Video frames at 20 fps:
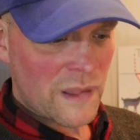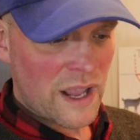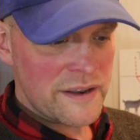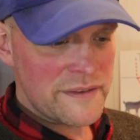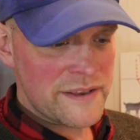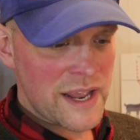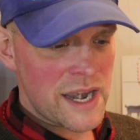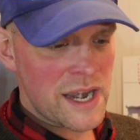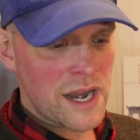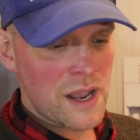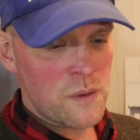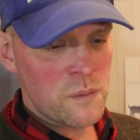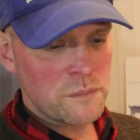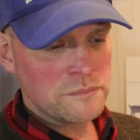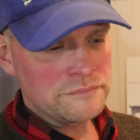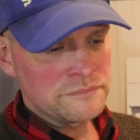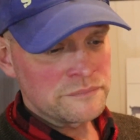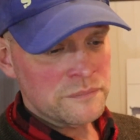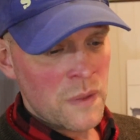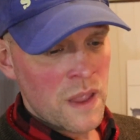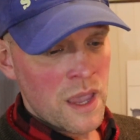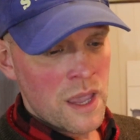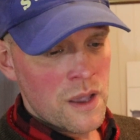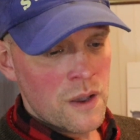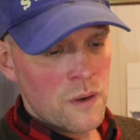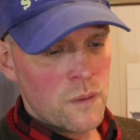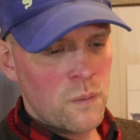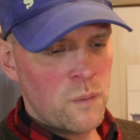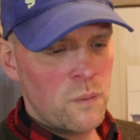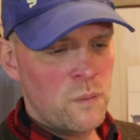Then they
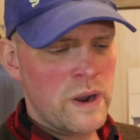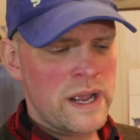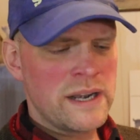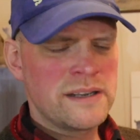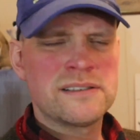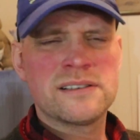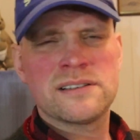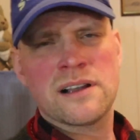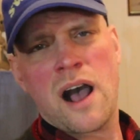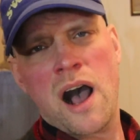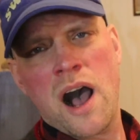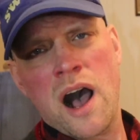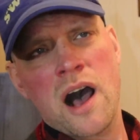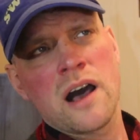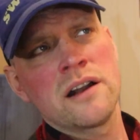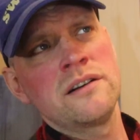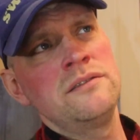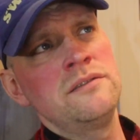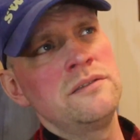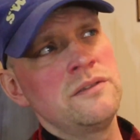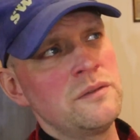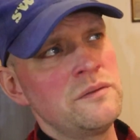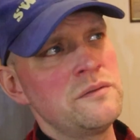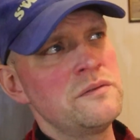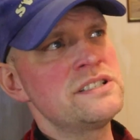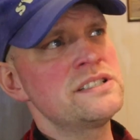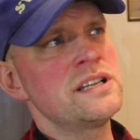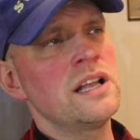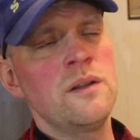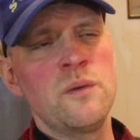went on,
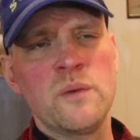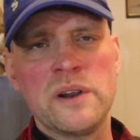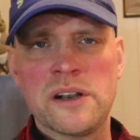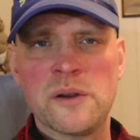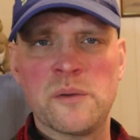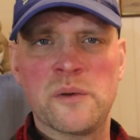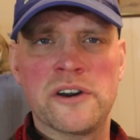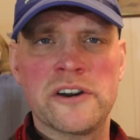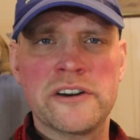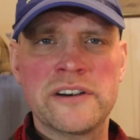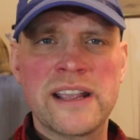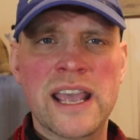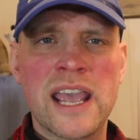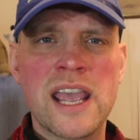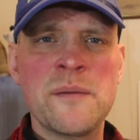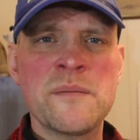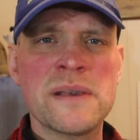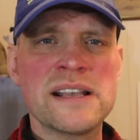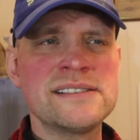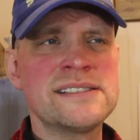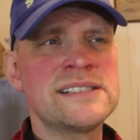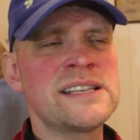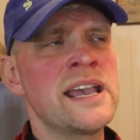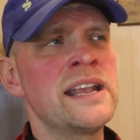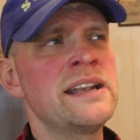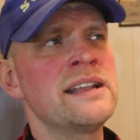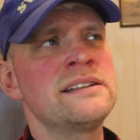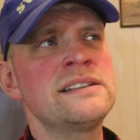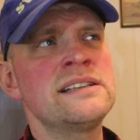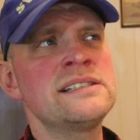still with the word game, and
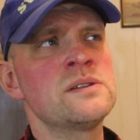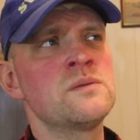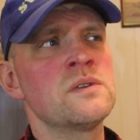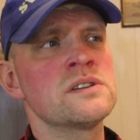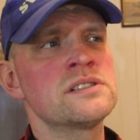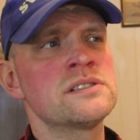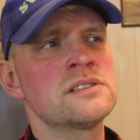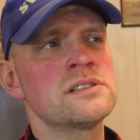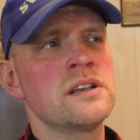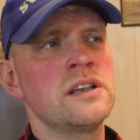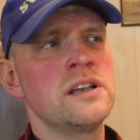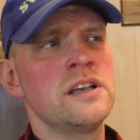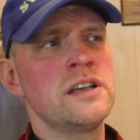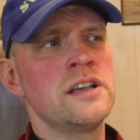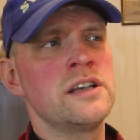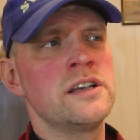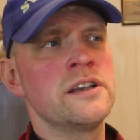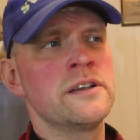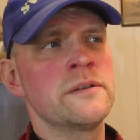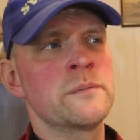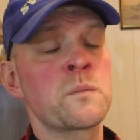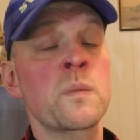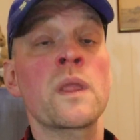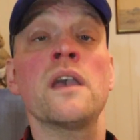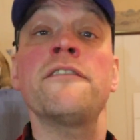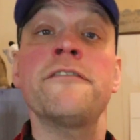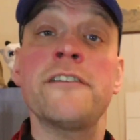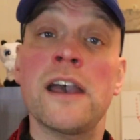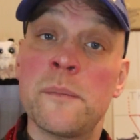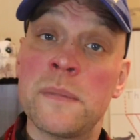said that this was a
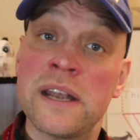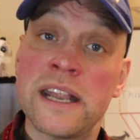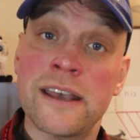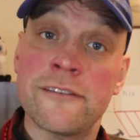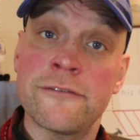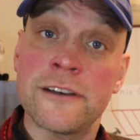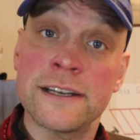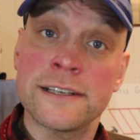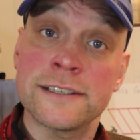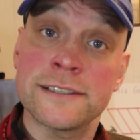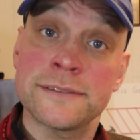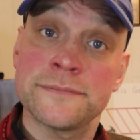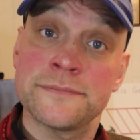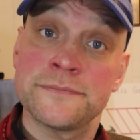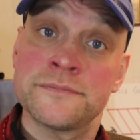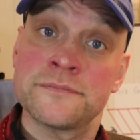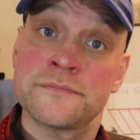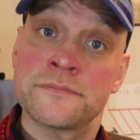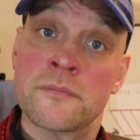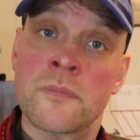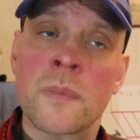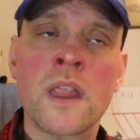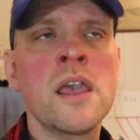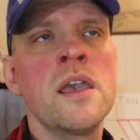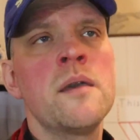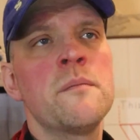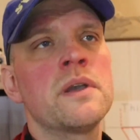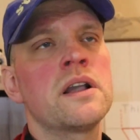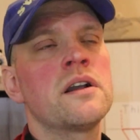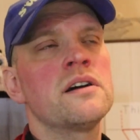family event.
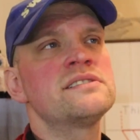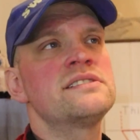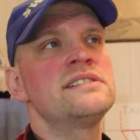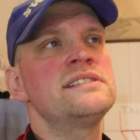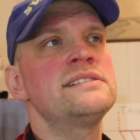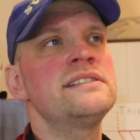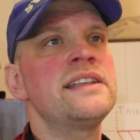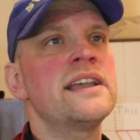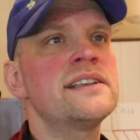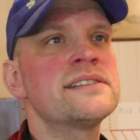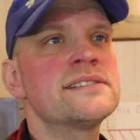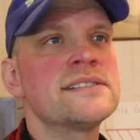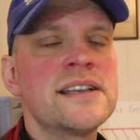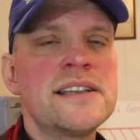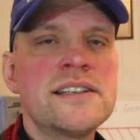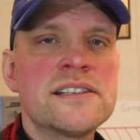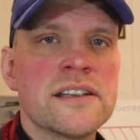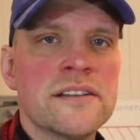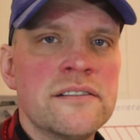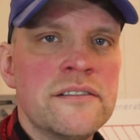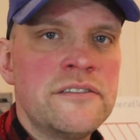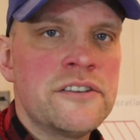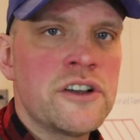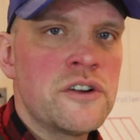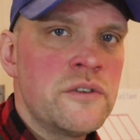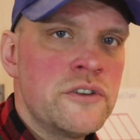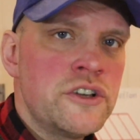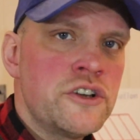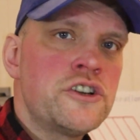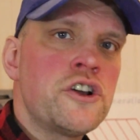Because this legislation,
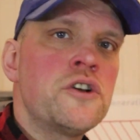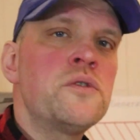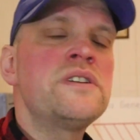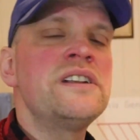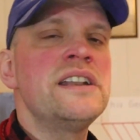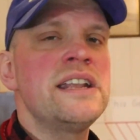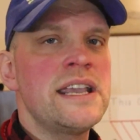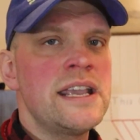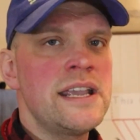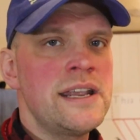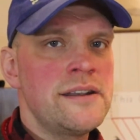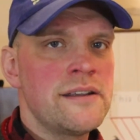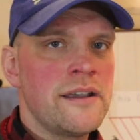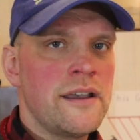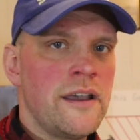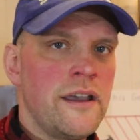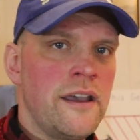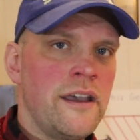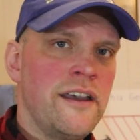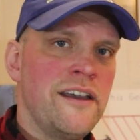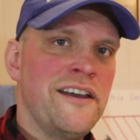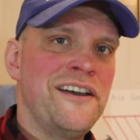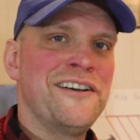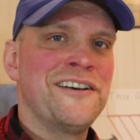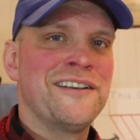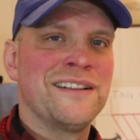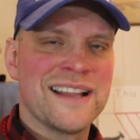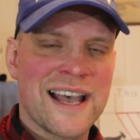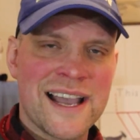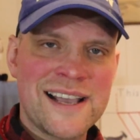you don't need
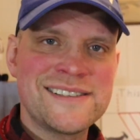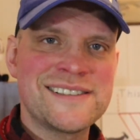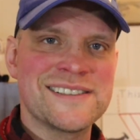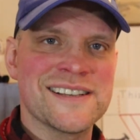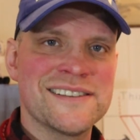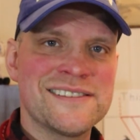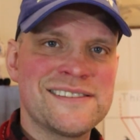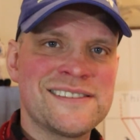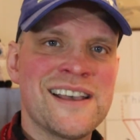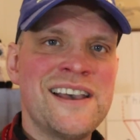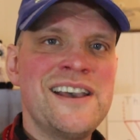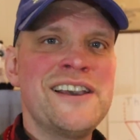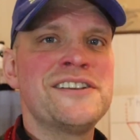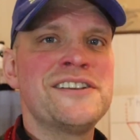a license